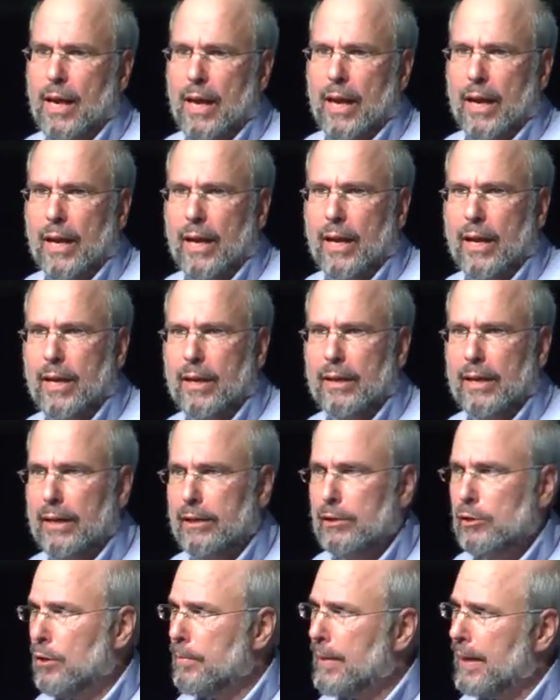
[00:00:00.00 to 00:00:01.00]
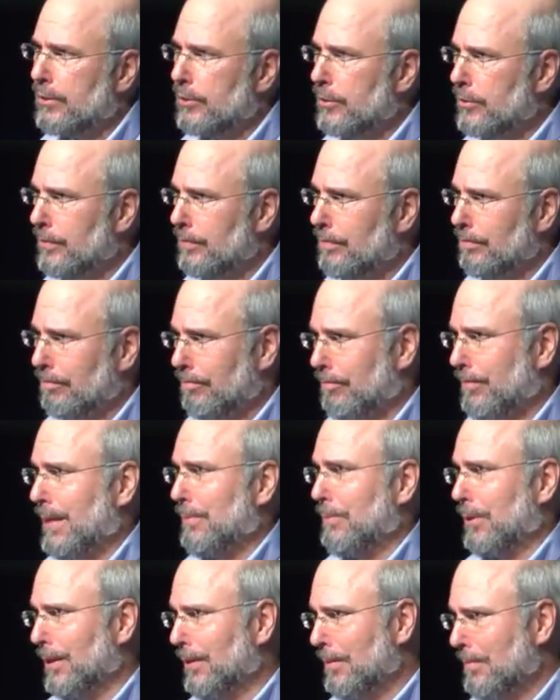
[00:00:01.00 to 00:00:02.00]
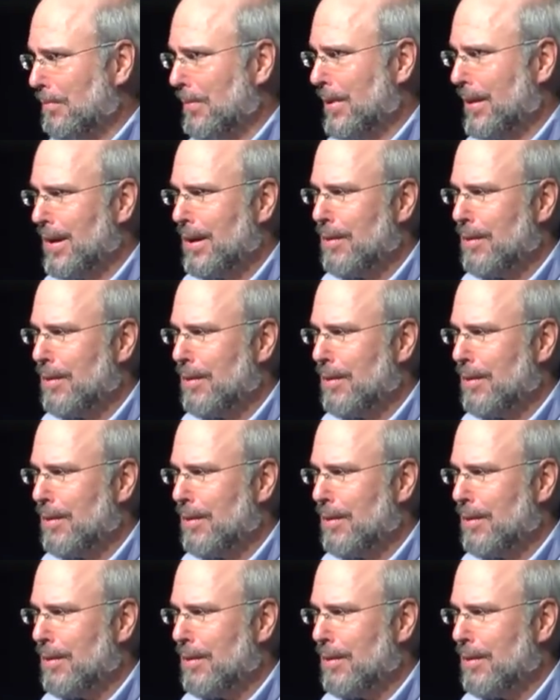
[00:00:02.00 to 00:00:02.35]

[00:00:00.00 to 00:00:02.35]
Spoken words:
And I don't know about you people,